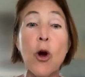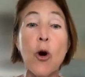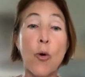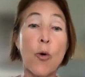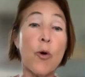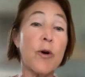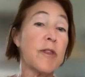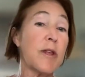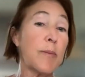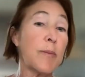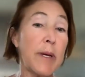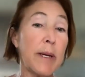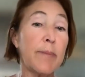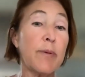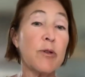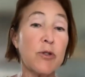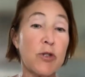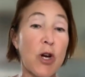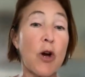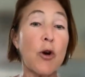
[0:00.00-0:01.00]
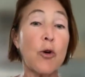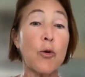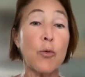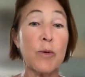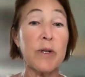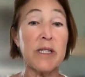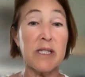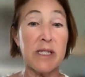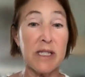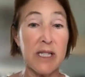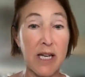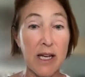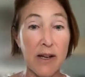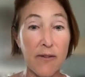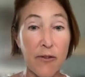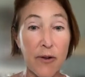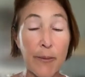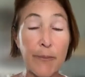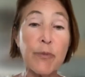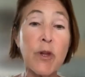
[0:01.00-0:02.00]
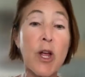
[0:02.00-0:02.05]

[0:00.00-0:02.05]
or that people don't receive.